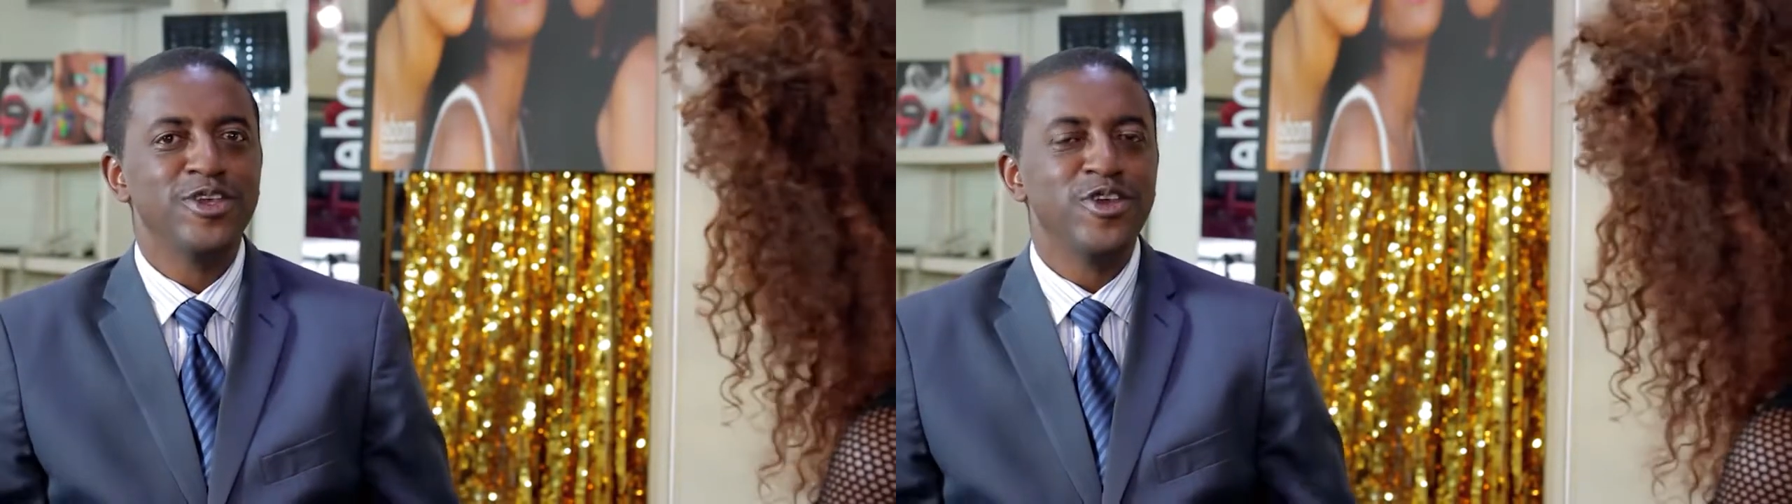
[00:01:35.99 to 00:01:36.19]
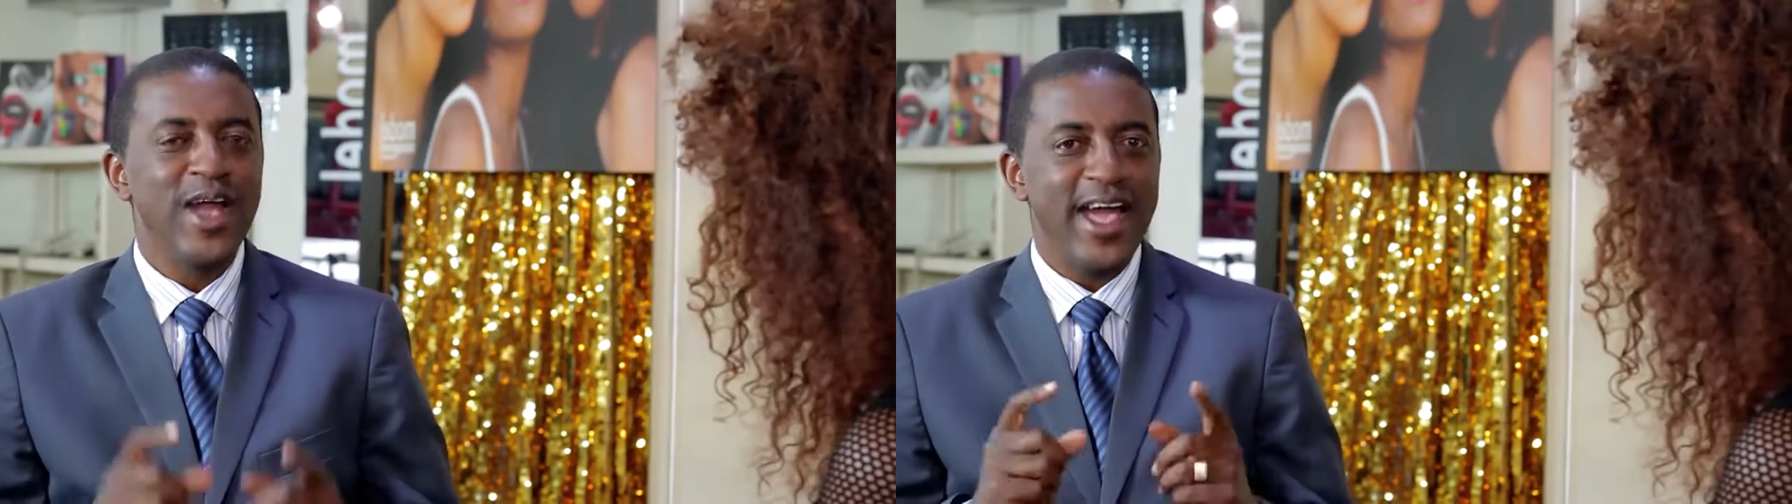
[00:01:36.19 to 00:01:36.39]

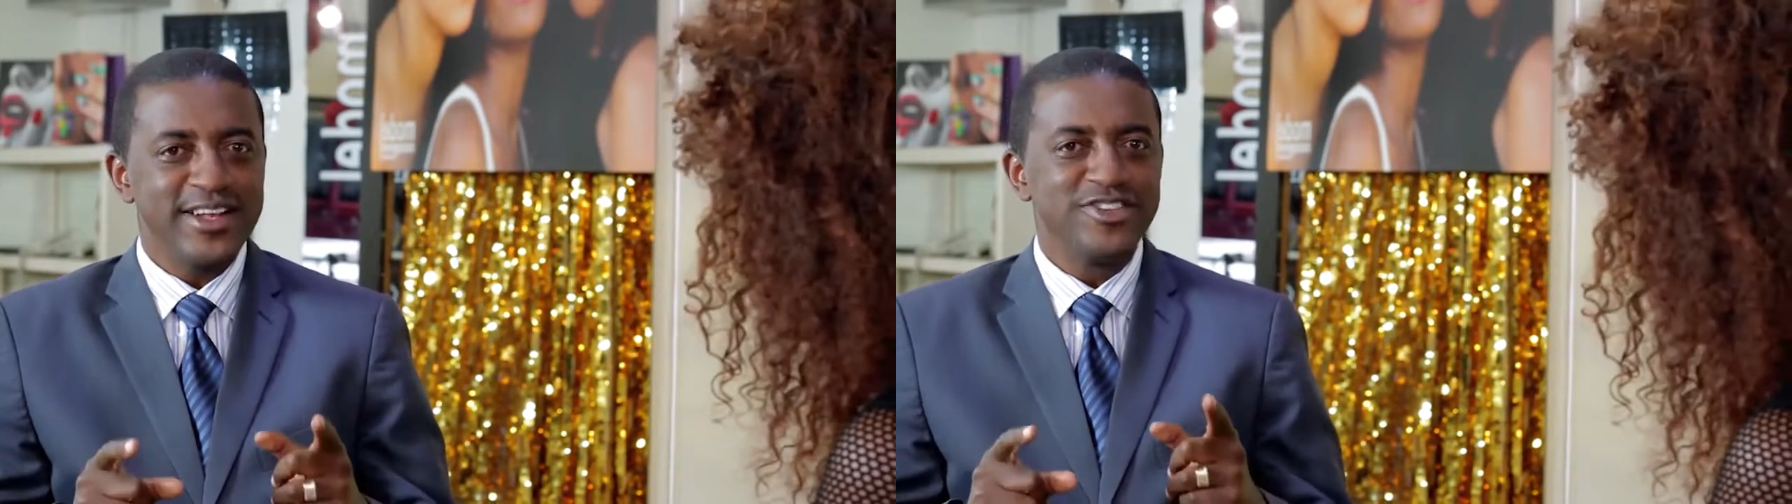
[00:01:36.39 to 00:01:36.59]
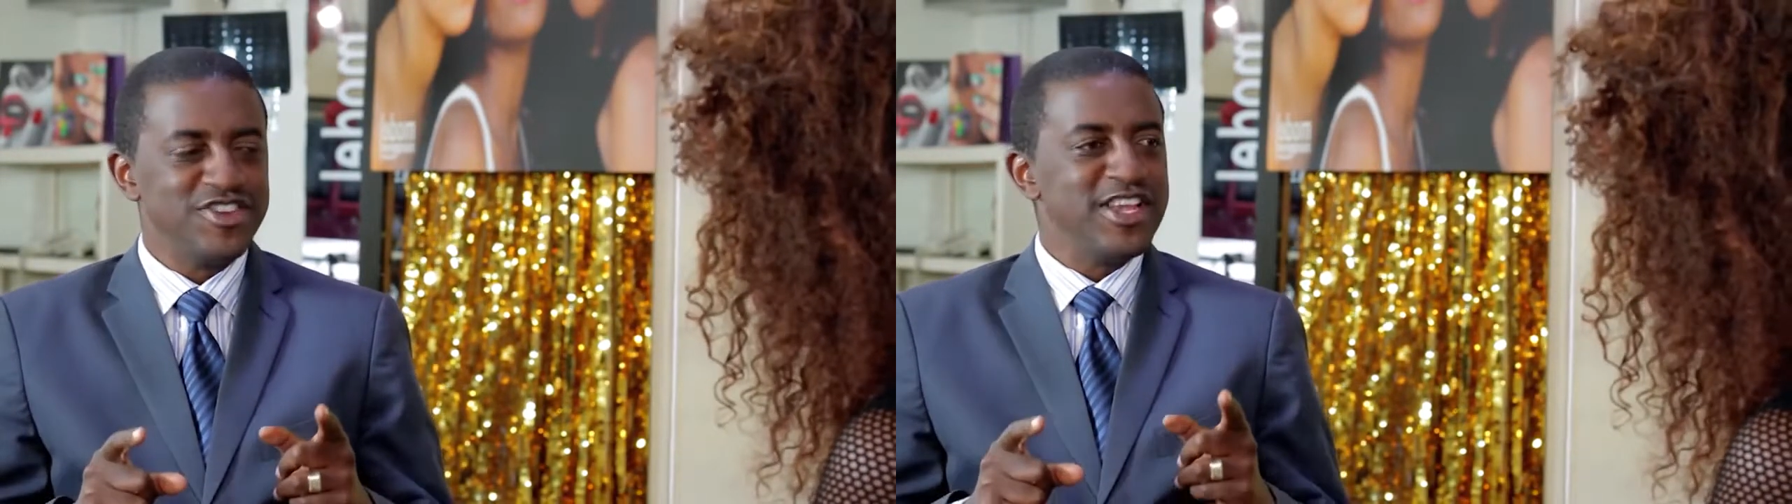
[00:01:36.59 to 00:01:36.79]
you had a
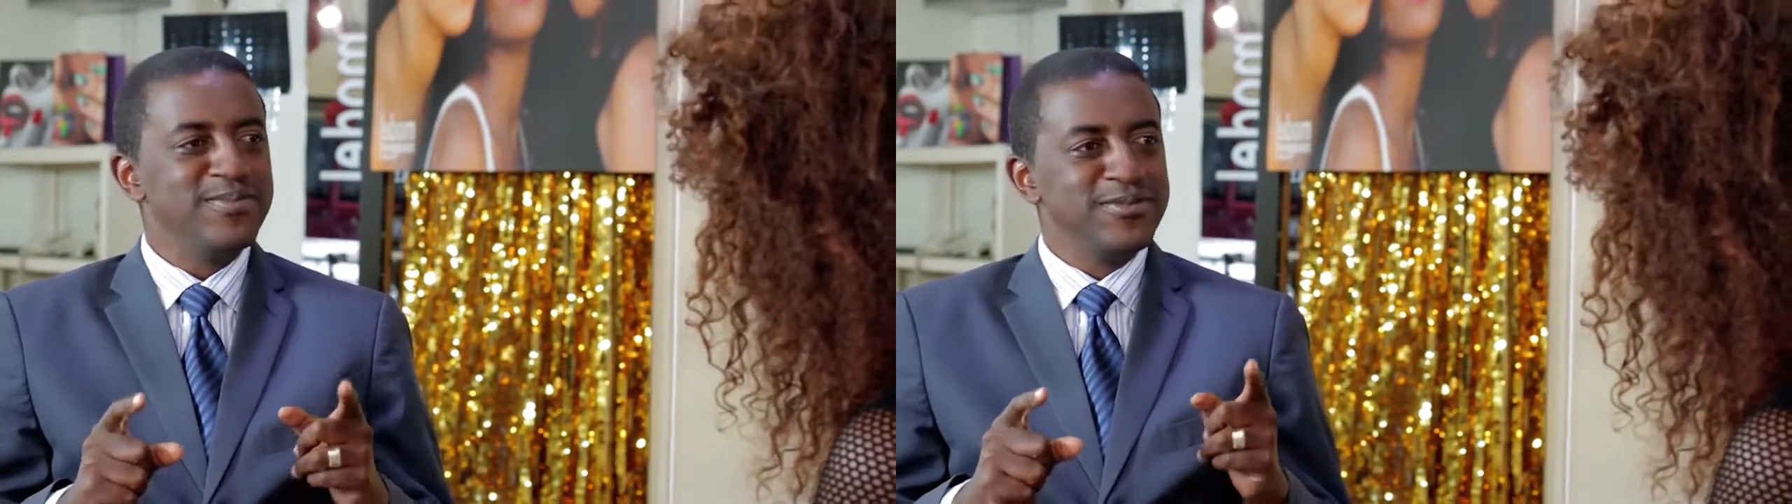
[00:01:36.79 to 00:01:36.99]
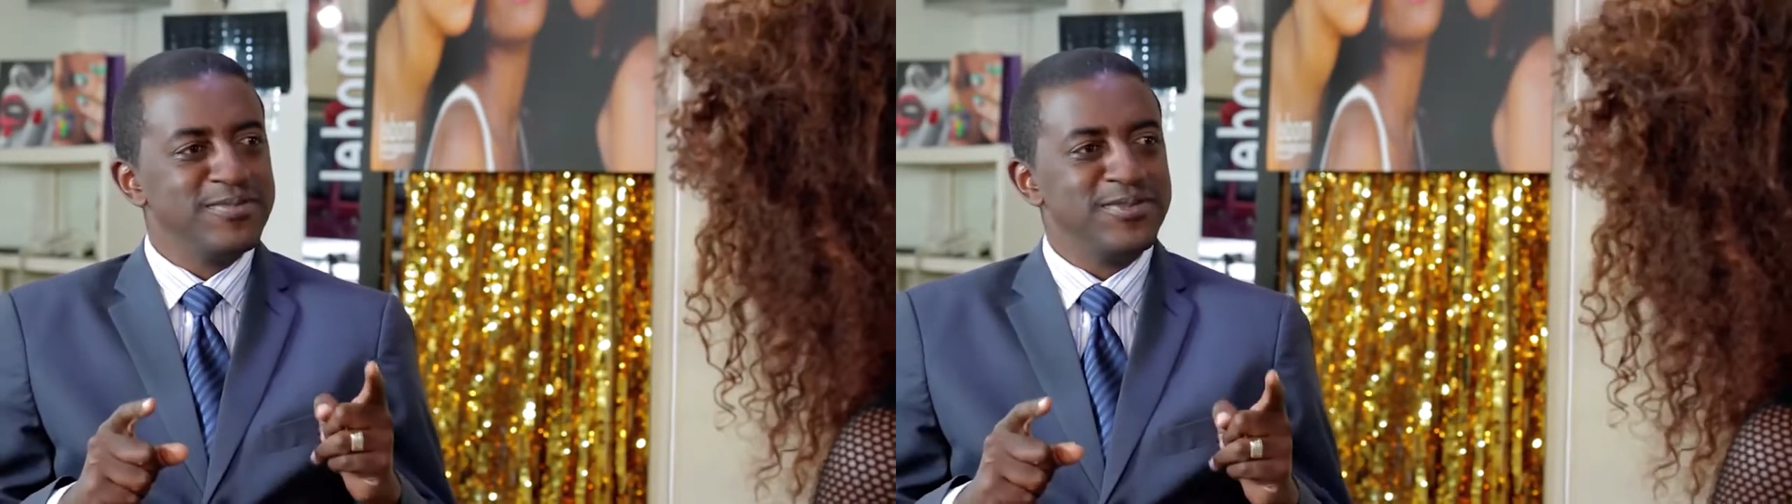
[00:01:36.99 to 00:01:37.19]

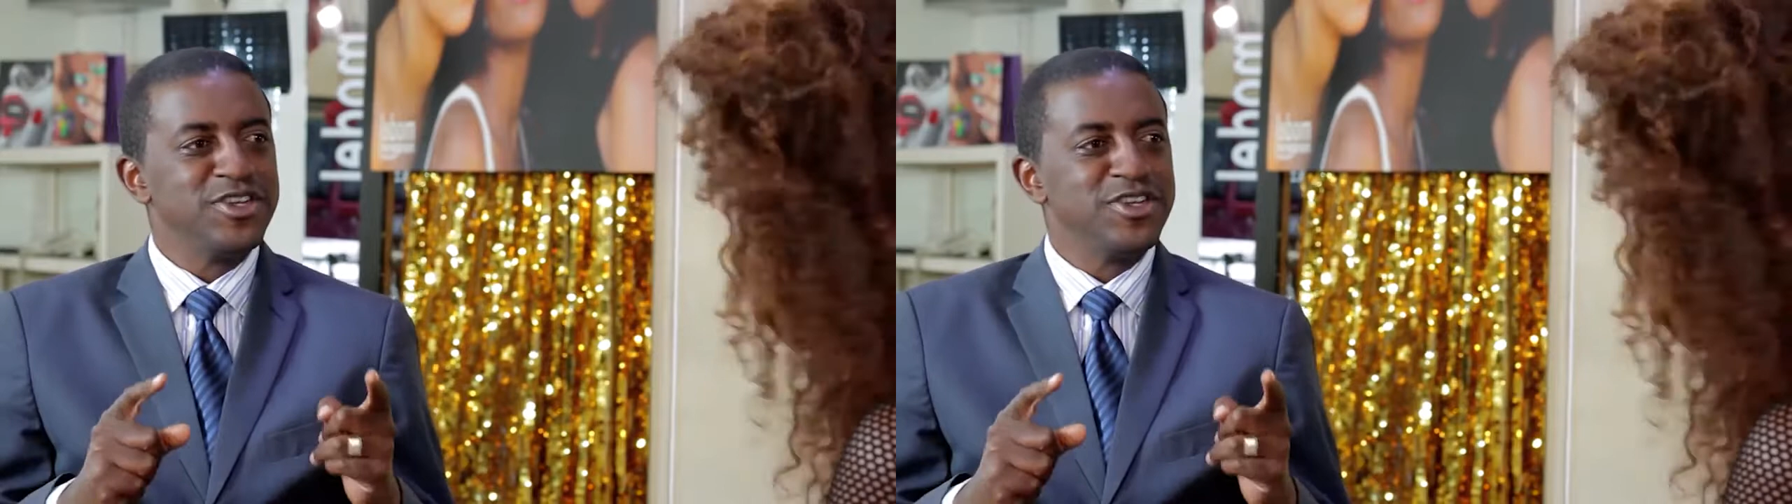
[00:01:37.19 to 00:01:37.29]
dream